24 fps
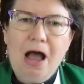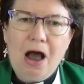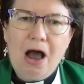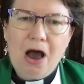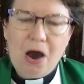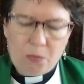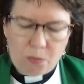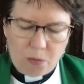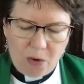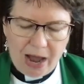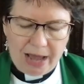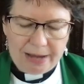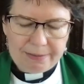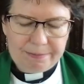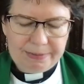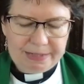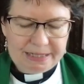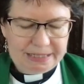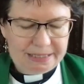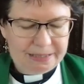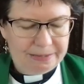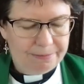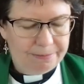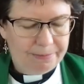A white
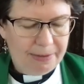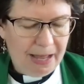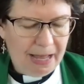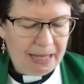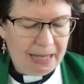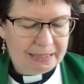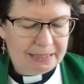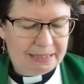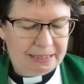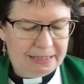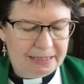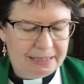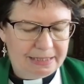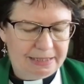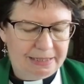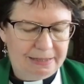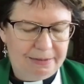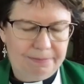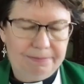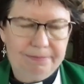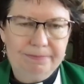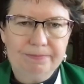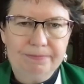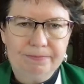bishop passes
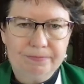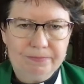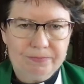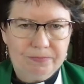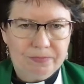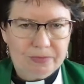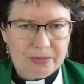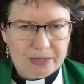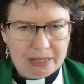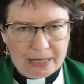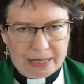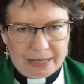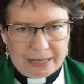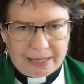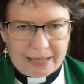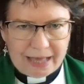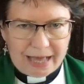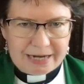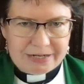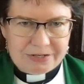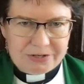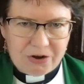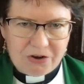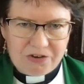them
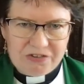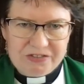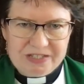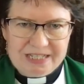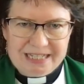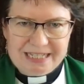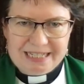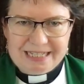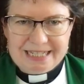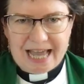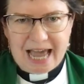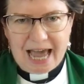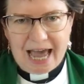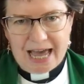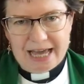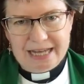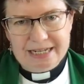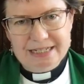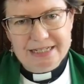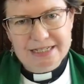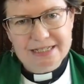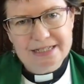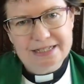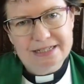and doffs his
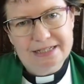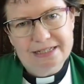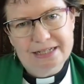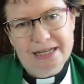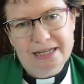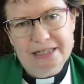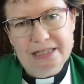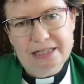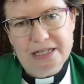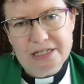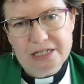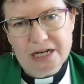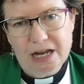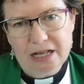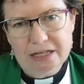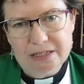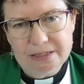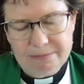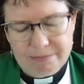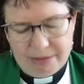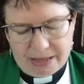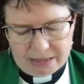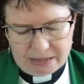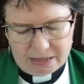hat at the child's
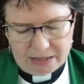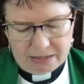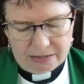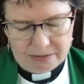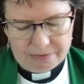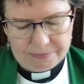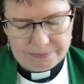mother.